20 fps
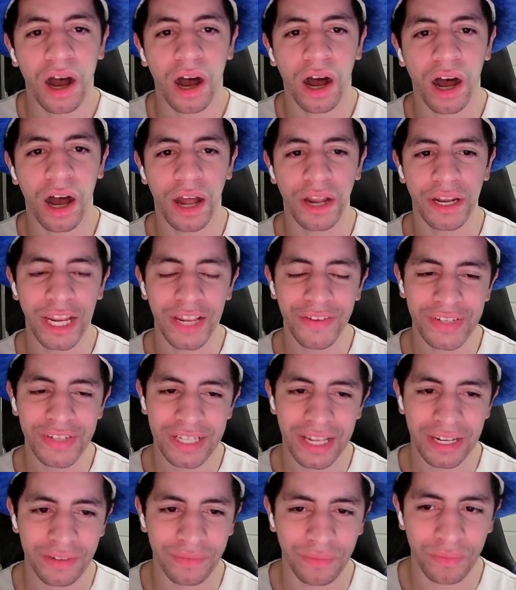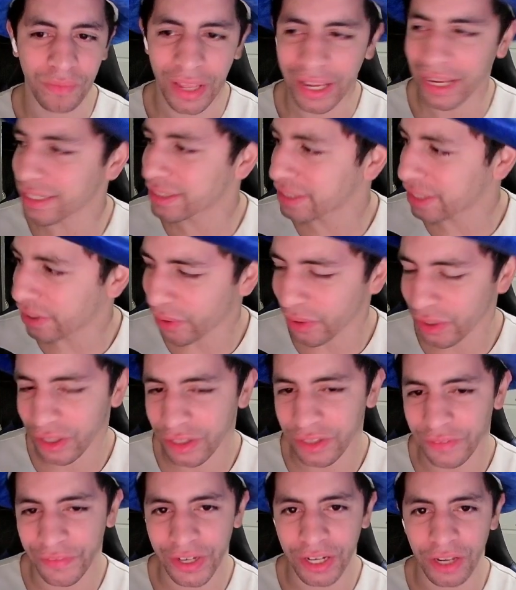Navy's like I said earlier
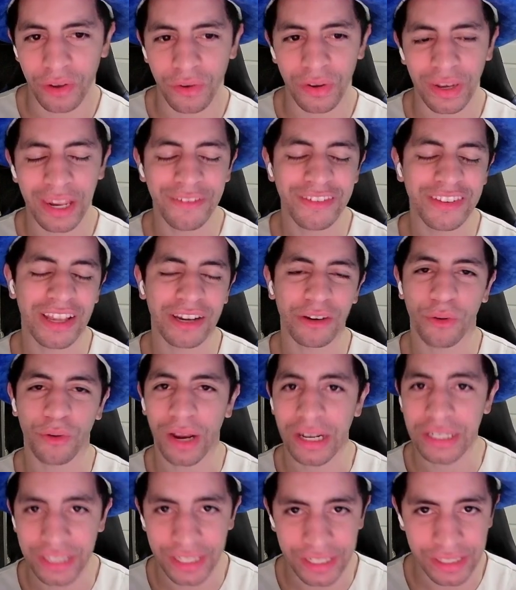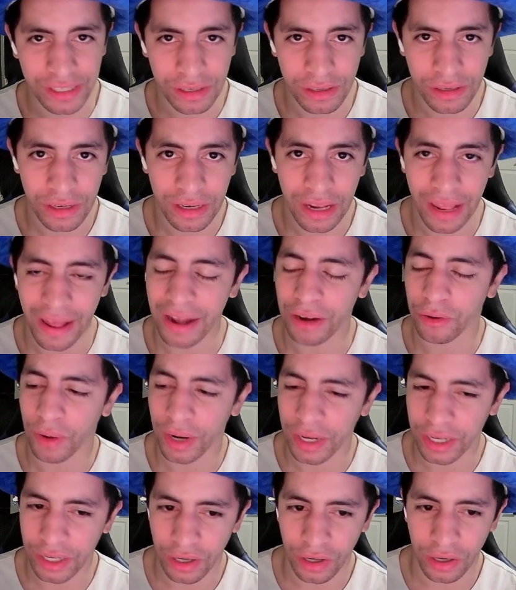in the video, Navy's had a great season. They had a
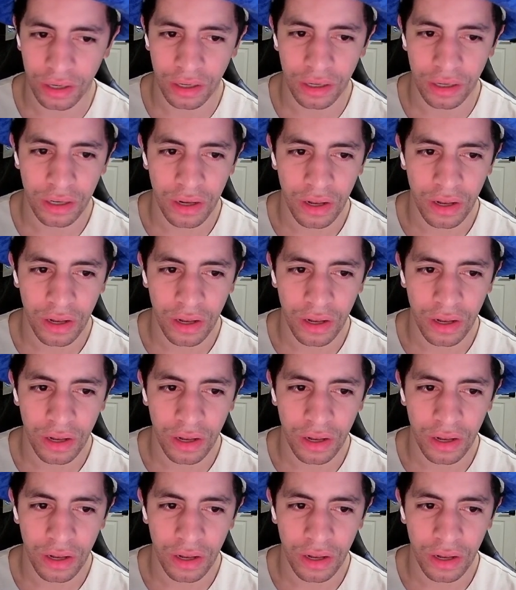great year.